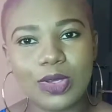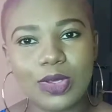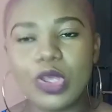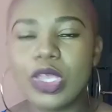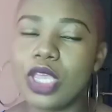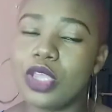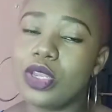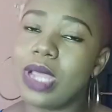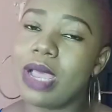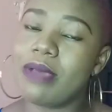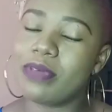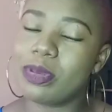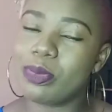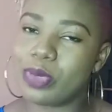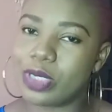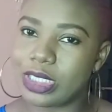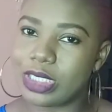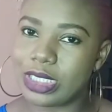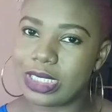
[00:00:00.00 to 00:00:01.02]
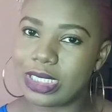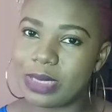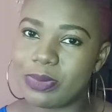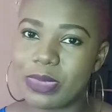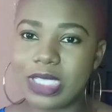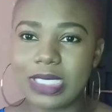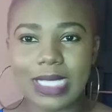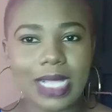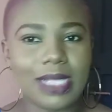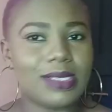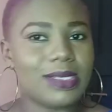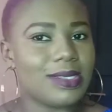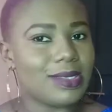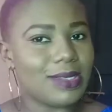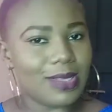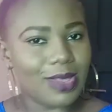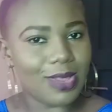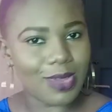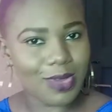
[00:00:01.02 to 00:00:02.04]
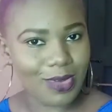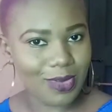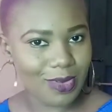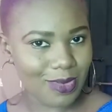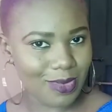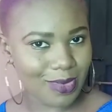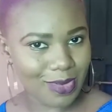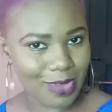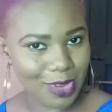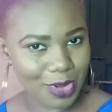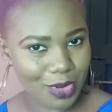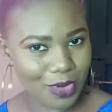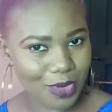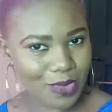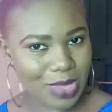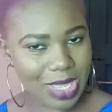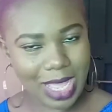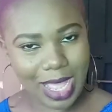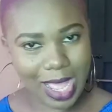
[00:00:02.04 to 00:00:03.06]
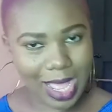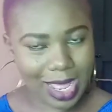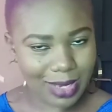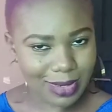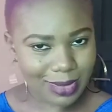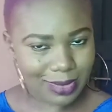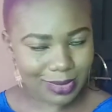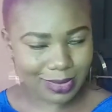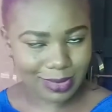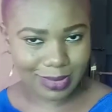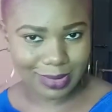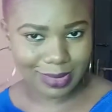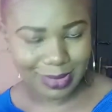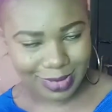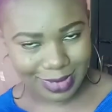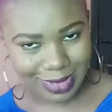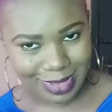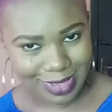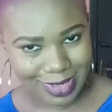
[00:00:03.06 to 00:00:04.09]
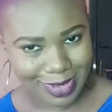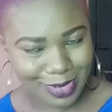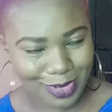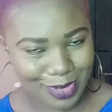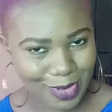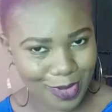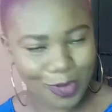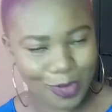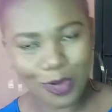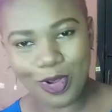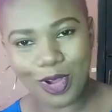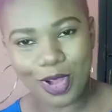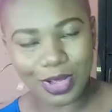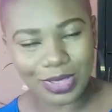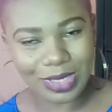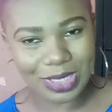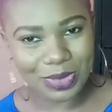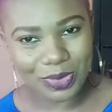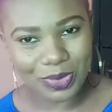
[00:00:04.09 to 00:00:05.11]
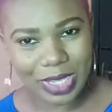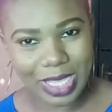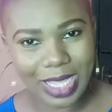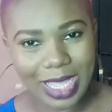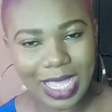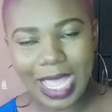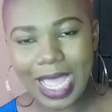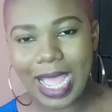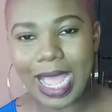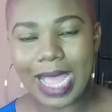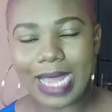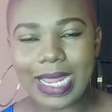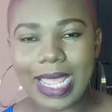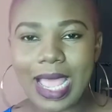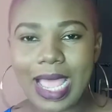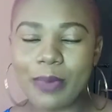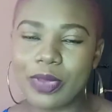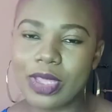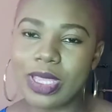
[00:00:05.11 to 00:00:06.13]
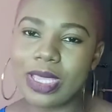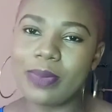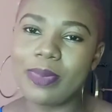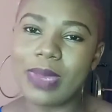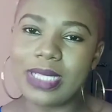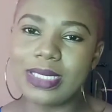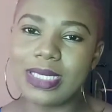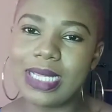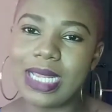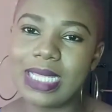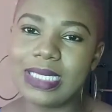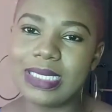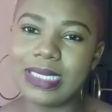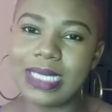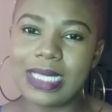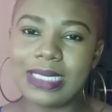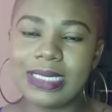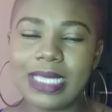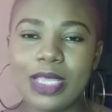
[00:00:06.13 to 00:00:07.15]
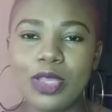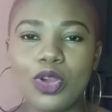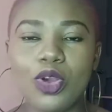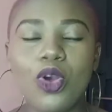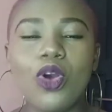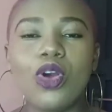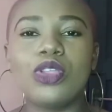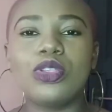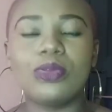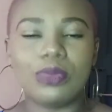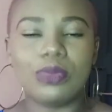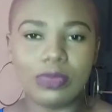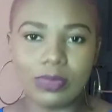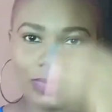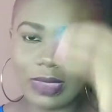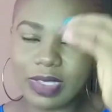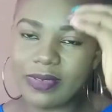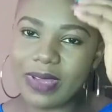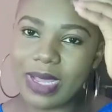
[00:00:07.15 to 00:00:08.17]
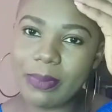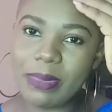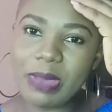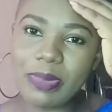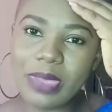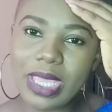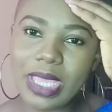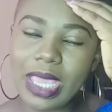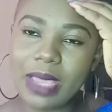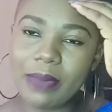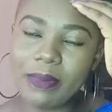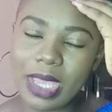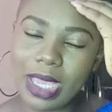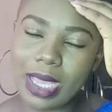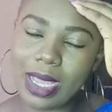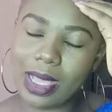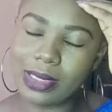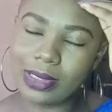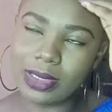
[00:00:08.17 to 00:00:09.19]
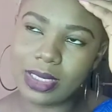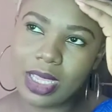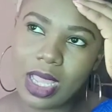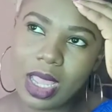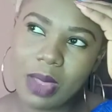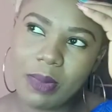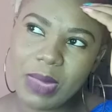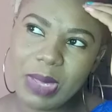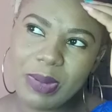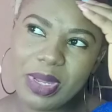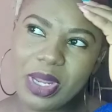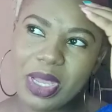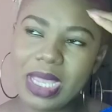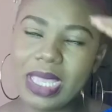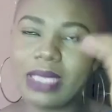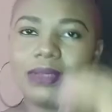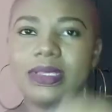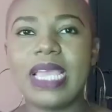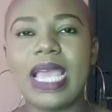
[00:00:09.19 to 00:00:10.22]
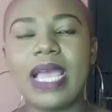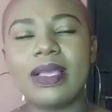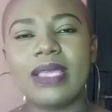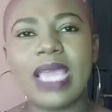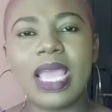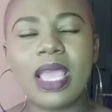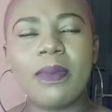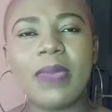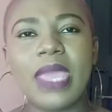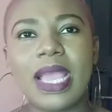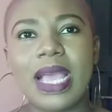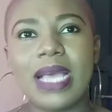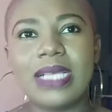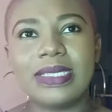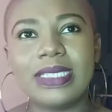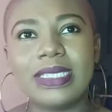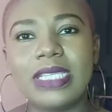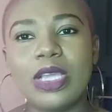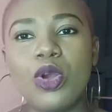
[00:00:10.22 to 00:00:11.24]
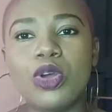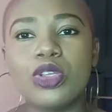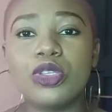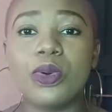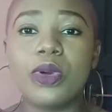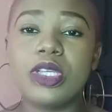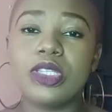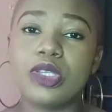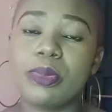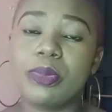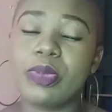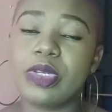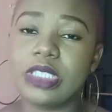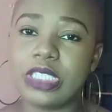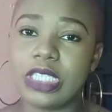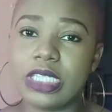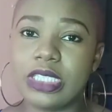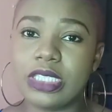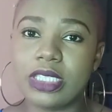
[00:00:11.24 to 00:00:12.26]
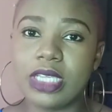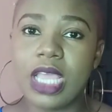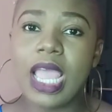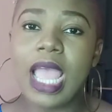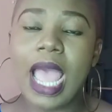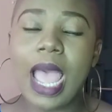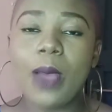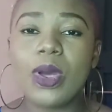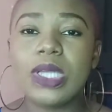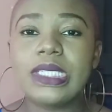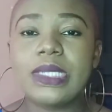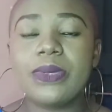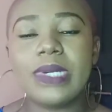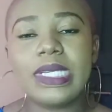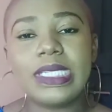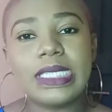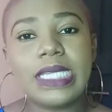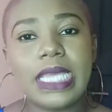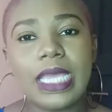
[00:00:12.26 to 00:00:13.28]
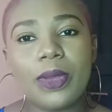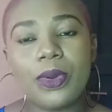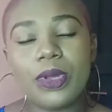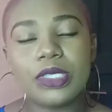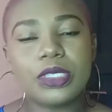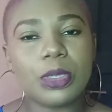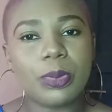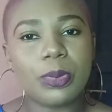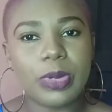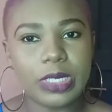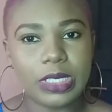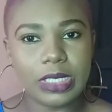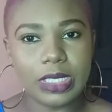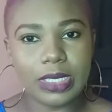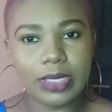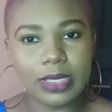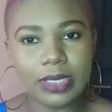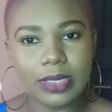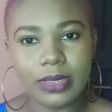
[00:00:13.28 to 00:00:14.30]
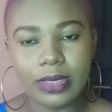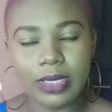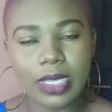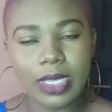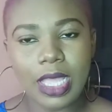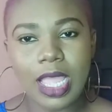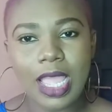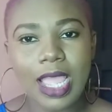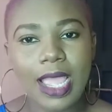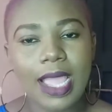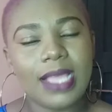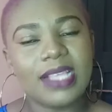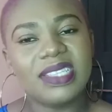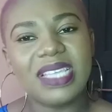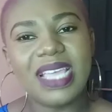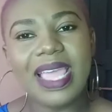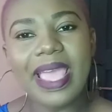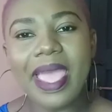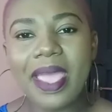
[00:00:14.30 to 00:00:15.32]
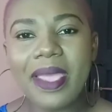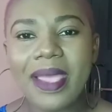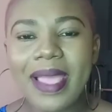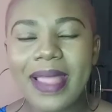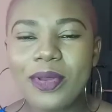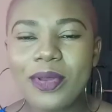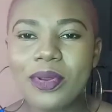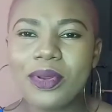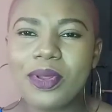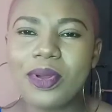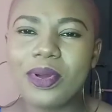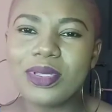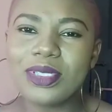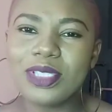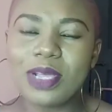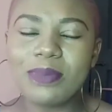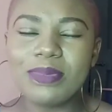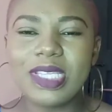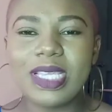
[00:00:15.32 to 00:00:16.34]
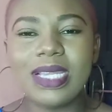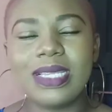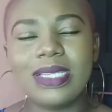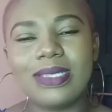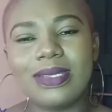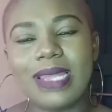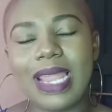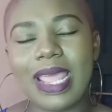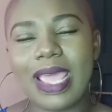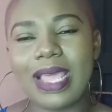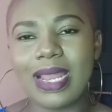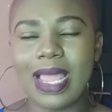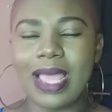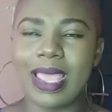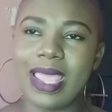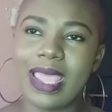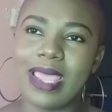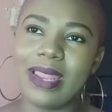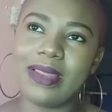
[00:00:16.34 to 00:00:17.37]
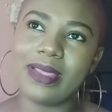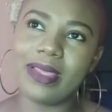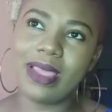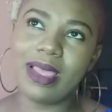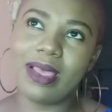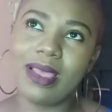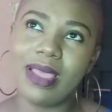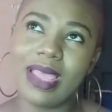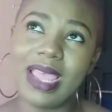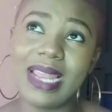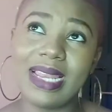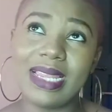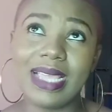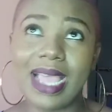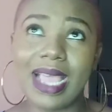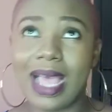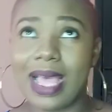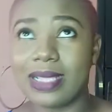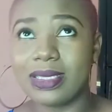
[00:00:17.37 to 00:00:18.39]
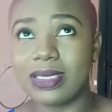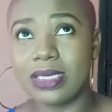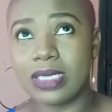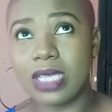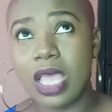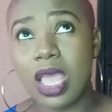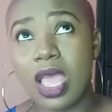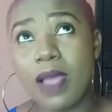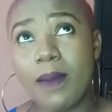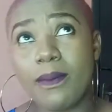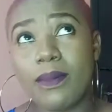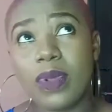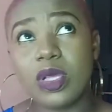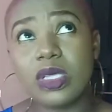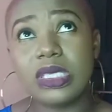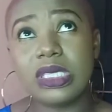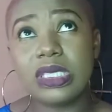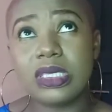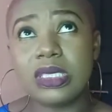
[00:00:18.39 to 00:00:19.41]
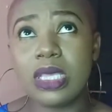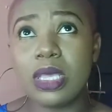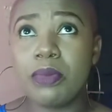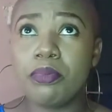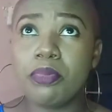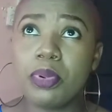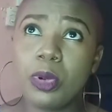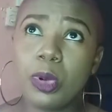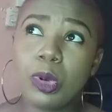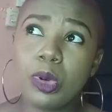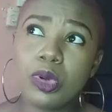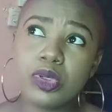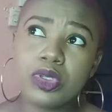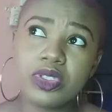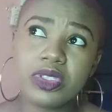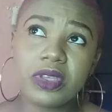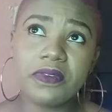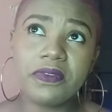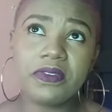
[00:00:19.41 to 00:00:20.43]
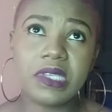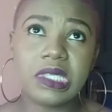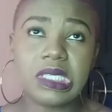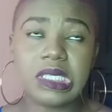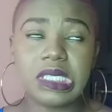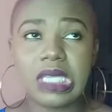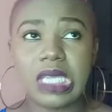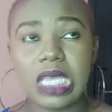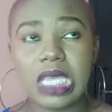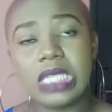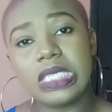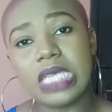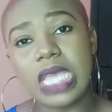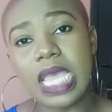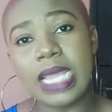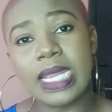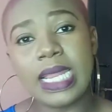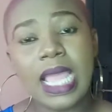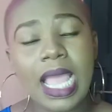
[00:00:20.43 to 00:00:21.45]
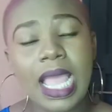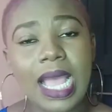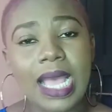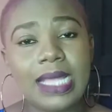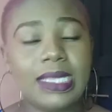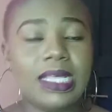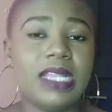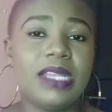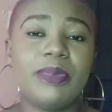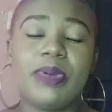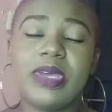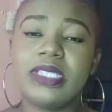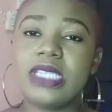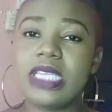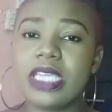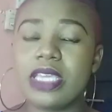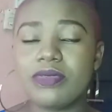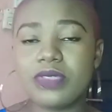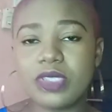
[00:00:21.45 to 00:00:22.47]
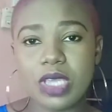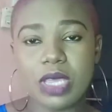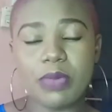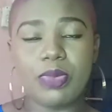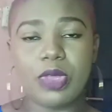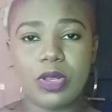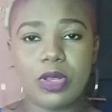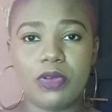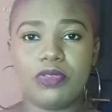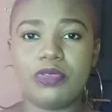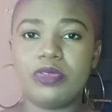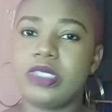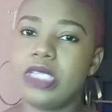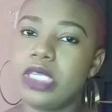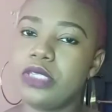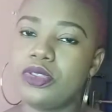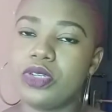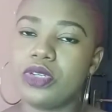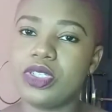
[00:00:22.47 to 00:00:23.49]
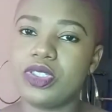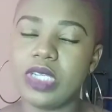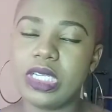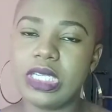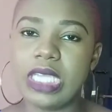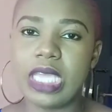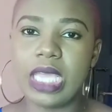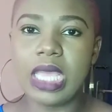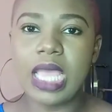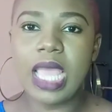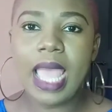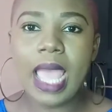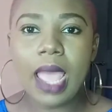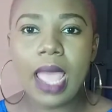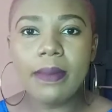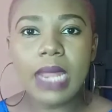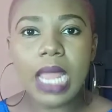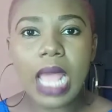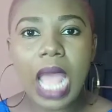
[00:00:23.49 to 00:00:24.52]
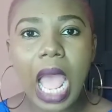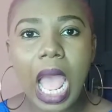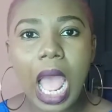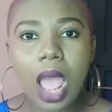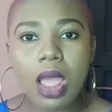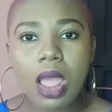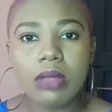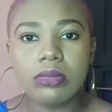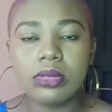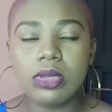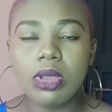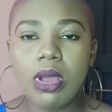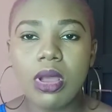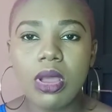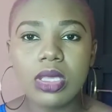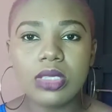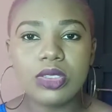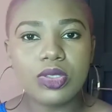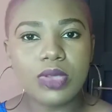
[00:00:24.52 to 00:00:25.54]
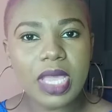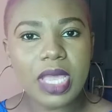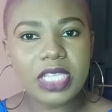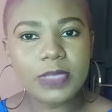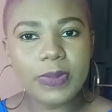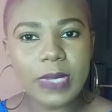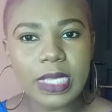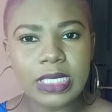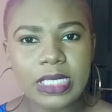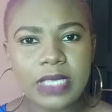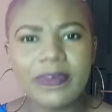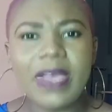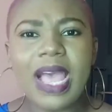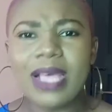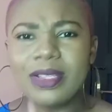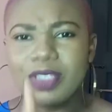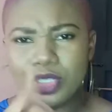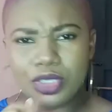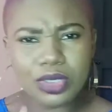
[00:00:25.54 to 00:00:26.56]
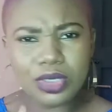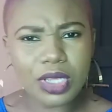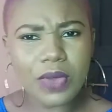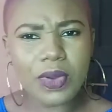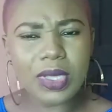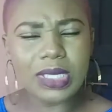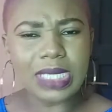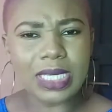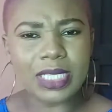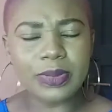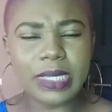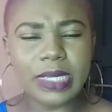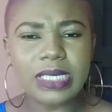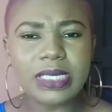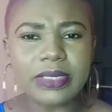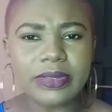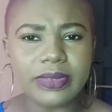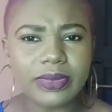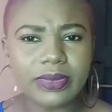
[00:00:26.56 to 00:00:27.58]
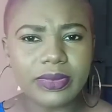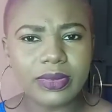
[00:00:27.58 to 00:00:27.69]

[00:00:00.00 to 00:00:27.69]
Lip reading: Okay, you don't have a budget. It means that, we can go all the way. And they are bringing particular things. I say, or if I maybe cake makers, maybe not, cake makers. I say, so what's your budget? I want a wedding cake. What's your budget? Say, I don't know, something elegant but simple, sophisticated, and then the person gives you a bill of say 200,000. I'll be like, no, it's too expensive. How did you know it was expensive?